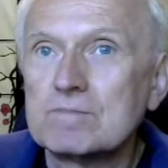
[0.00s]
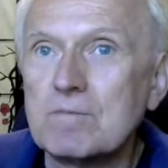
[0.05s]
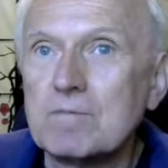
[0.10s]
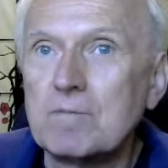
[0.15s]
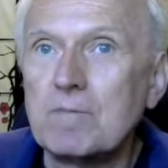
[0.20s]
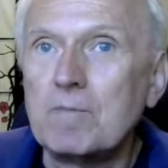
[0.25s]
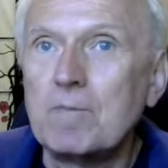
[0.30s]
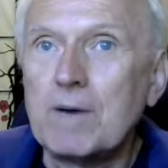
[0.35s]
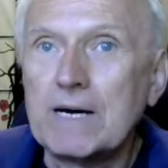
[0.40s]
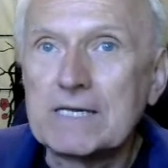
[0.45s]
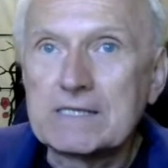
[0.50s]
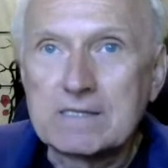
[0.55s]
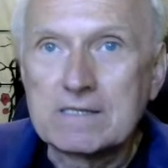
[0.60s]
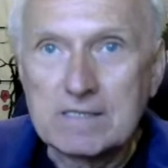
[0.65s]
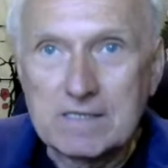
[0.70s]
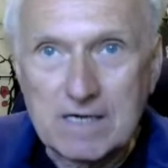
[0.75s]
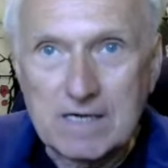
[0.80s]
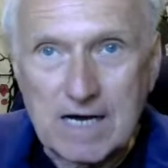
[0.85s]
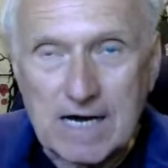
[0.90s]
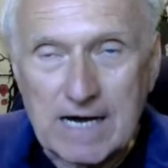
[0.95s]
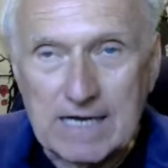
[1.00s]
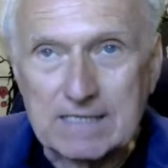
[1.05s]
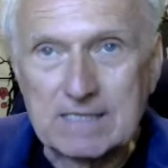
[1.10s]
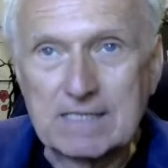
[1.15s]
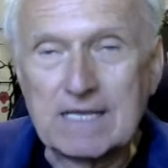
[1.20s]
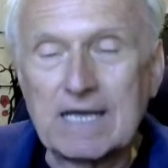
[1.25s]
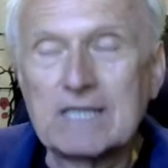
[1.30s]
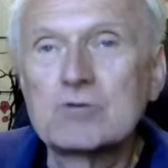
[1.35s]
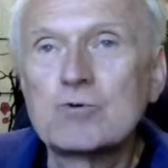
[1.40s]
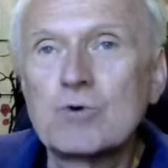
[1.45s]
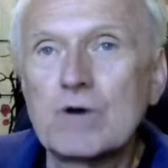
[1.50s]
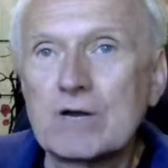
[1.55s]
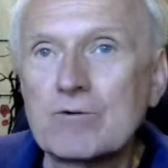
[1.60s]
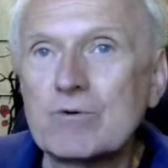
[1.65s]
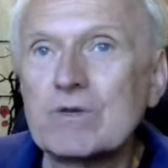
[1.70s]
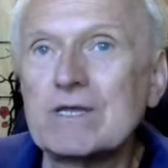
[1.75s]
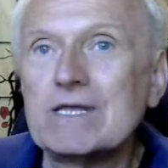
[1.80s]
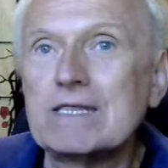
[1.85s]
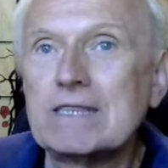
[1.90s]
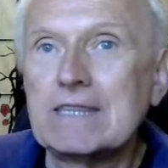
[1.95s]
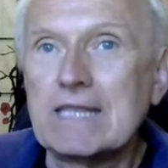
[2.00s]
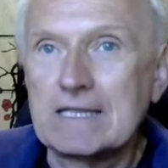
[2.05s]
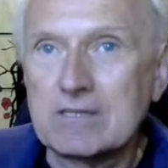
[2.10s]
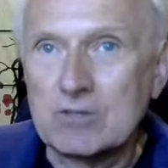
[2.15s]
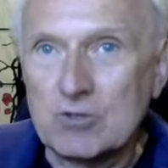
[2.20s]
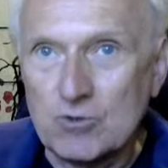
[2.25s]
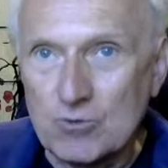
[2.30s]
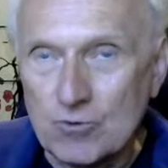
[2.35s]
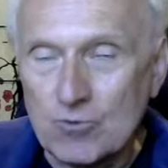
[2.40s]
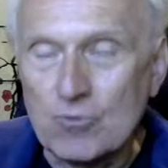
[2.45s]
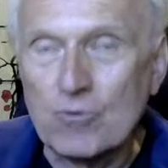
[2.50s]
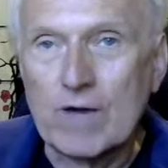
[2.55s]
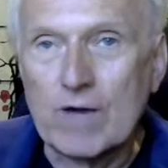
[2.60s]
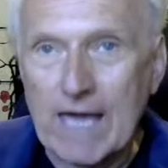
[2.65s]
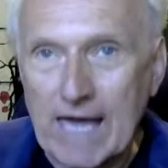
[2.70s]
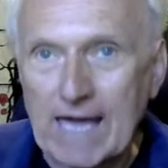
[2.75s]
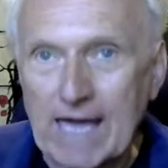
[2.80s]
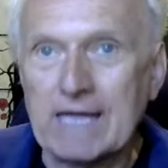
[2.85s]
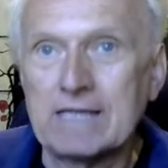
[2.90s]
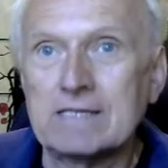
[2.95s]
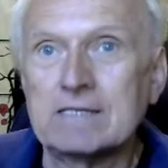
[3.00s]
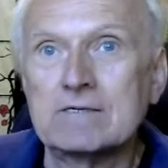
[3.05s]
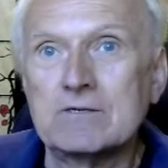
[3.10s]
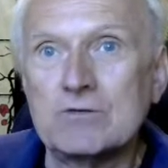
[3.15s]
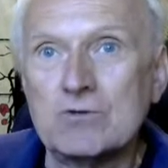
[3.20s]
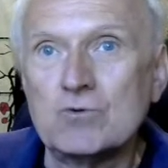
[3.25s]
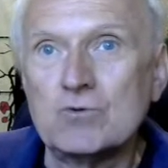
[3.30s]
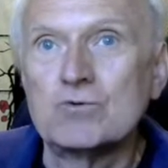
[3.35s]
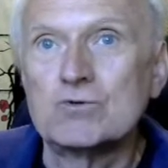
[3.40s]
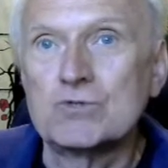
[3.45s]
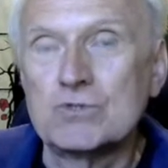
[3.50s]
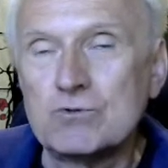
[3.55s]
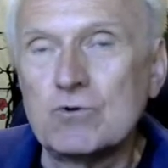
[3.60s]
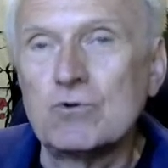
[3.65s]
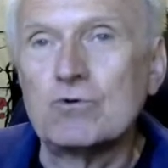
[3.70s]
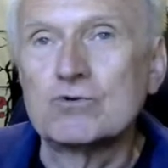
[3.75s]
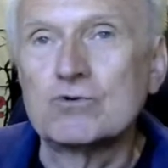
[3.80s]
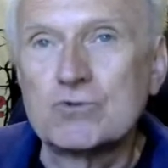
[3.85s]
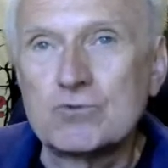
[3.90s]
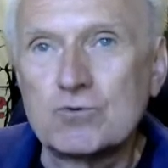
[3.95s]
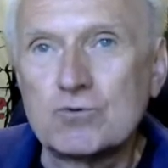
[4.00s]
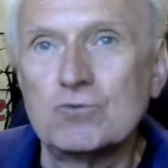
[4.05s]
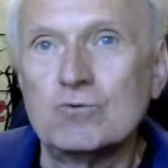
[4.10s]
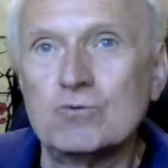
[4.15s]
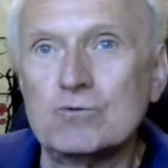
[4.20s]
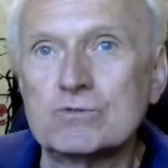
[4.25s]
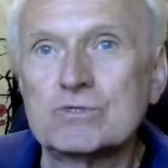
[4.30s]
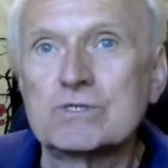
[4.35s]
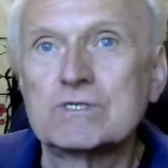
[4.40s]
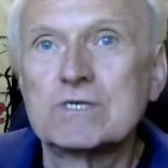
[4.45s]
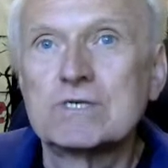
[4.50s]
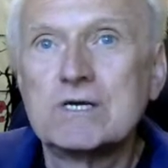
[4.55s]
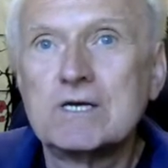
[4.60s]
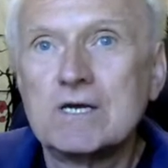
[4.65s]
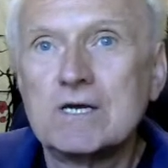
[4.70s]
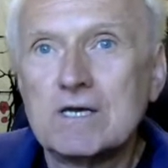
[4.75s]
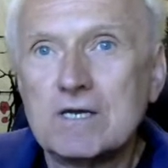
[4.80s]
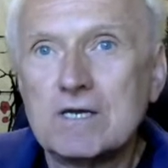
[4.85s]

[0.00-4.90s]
but I tend to agree that you can use those tools